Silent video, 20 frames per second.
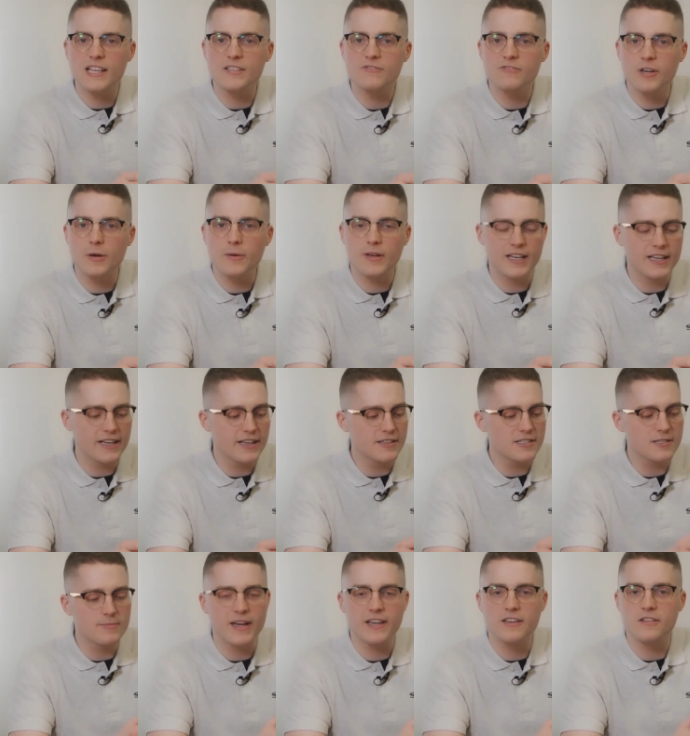frequently
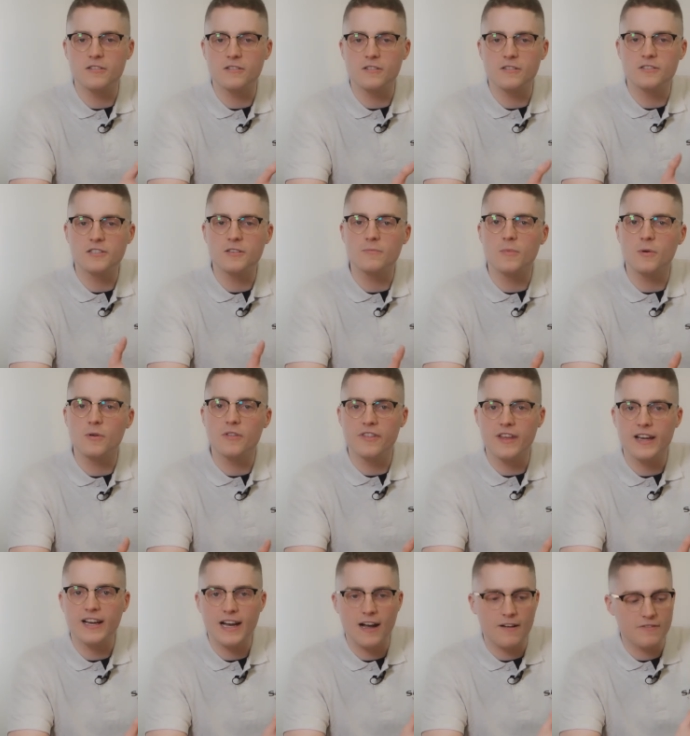to make your soup more
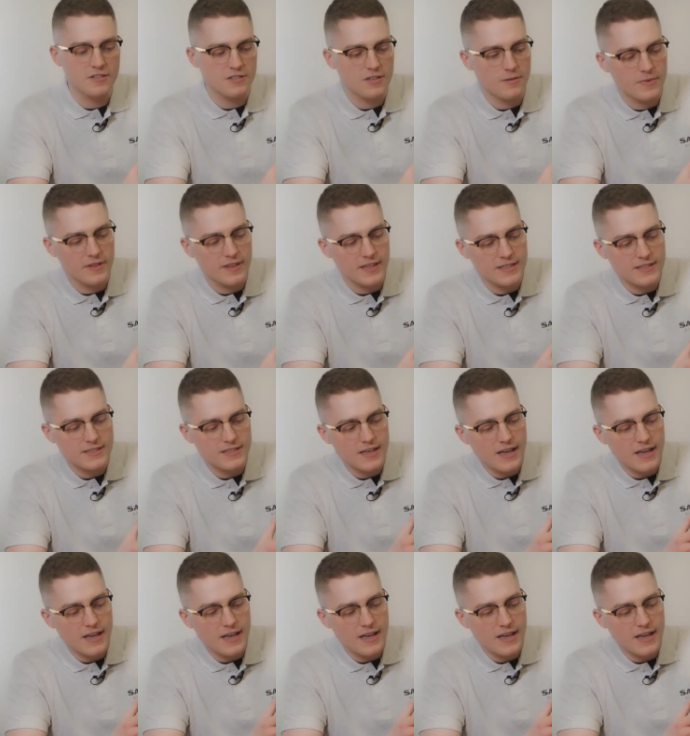thick after you're done with it.